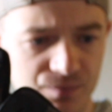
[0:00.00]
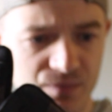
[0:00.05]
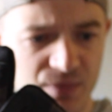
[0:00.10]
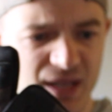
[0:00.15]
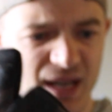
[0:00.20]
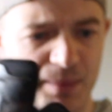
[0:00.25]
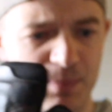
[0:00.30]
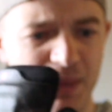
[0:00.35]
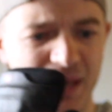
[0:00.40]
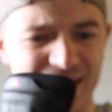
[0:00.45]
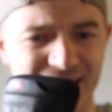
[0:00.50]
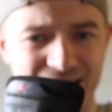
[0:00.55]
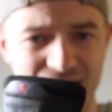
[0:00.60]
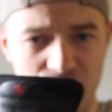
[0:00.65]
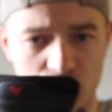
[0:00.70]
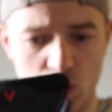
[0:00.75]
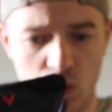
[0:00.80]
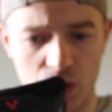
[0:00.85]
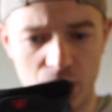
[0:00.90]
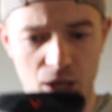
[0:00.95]
I picked
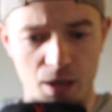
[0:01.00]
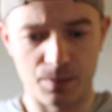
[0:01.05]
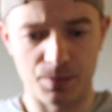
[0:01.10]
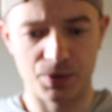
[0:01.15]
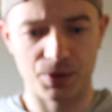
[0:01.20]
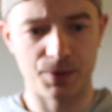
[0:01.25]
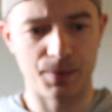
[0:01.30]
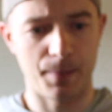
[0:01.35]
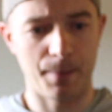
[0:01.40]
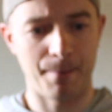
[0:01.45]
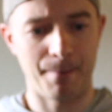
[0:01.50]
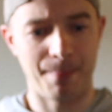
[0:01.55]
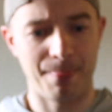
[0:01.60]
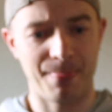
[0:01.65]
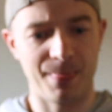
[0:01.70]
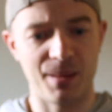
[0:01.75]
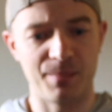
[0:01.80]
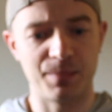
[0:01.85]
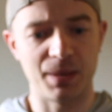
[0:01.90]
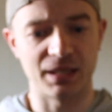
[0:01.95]
this one up,
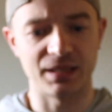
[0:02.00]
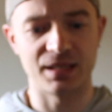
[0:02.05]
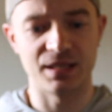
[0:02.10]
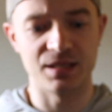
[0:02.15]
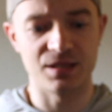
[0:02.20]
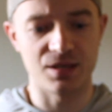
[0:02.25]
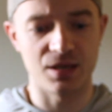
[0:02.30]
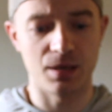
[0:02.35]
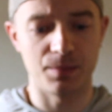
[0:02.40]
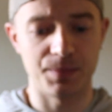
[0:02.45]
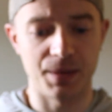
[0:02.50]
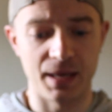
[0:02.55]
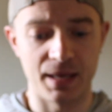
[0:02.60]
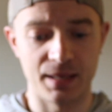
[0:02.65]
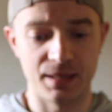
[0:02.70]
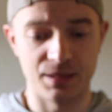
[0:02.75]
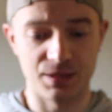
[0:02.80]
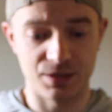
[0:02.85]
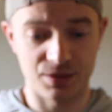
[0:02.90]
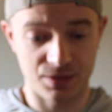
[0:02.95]
picked these up,
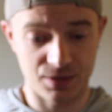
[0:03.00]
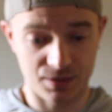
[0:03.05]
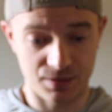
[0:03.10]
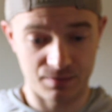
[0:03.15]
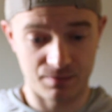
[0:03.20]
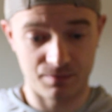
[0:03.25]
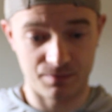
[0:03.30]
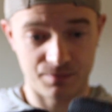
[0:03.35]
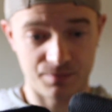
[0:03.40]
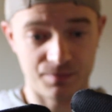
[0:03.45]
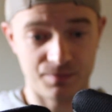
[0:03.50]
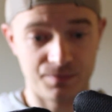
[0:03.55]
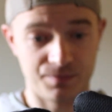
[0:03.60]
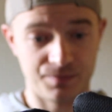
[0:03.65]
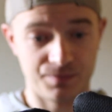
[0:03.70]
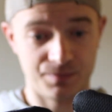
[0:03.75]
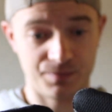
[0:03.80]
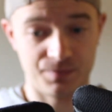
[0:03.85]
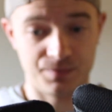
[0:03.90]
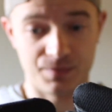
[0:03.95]
and
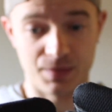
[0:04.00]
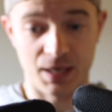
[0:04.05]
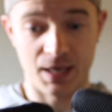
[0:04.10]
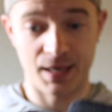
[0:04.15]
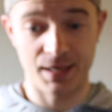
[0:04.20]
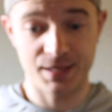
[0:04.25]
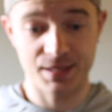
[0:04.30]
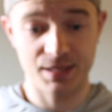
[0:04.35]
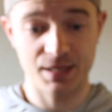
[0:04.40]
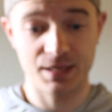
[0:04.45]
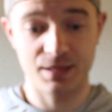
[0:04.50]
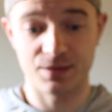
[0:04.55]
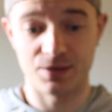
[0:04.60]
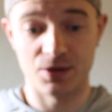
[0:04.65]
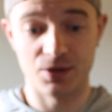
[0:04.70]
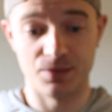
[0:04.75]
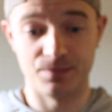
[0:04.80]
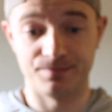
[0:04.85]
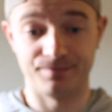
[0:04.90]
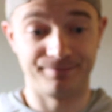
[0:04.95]
honestly,
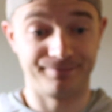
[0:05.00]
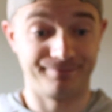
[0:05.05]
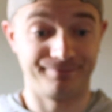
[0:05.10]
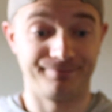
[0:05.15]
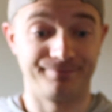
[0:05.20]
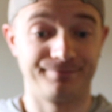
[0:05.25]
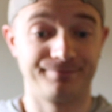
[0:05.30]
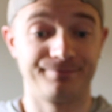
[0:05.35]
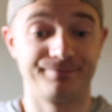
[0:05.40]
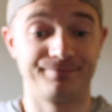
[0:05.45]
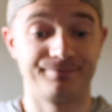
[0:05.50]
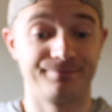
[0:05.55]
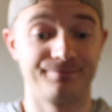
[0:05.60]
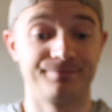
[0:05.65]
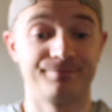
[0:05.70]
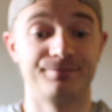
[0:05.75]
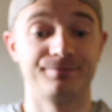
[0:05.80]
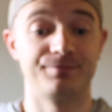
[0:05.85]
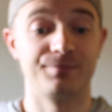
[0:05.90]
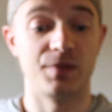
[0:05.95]
they're
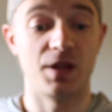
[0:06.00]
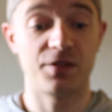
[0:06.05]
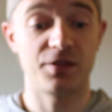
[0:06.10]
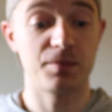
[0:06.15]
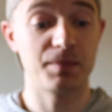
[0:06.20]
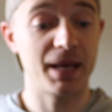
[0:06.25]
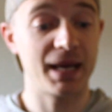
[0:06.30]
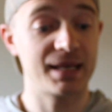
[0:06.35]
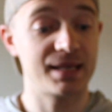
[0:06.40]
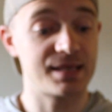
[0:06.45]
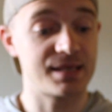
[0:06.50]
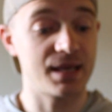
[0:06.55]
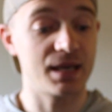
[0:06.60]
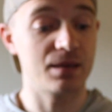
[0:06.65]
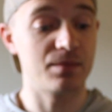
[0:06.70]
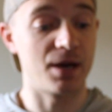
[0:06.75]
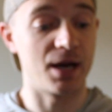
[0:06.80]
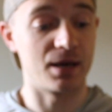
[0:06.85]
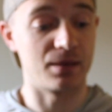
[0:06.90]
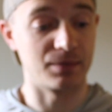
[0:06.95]
nothing bad to say
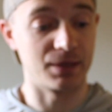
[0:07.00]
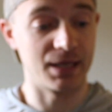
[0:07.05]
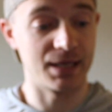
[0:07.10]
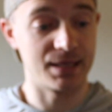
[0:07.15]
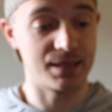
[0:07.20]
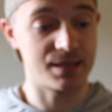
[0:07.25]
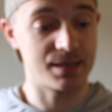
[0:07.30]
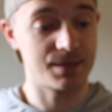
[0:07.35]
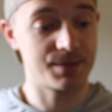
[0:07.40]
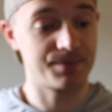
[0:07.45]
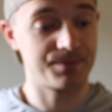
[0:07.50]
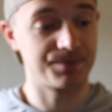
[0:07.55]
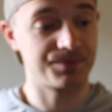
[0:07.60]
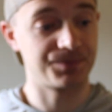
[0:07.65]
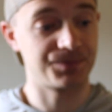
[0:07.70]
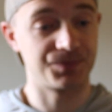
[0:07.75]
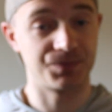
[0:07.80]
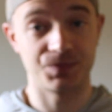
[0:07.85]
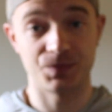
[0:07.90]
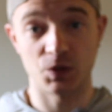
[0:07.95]
about them, guys.
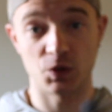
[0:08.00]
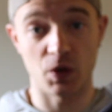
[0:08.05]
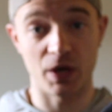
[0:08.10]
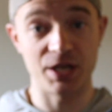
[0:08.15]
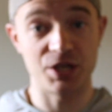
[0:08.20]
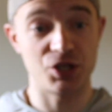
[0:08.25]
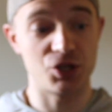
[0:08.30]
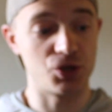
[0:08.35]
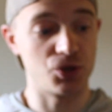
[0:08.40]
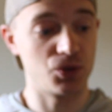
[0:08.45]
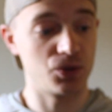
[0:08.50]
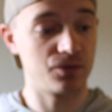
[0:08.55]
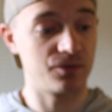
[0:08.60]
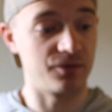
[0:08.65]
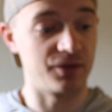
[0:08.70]
Great shoe.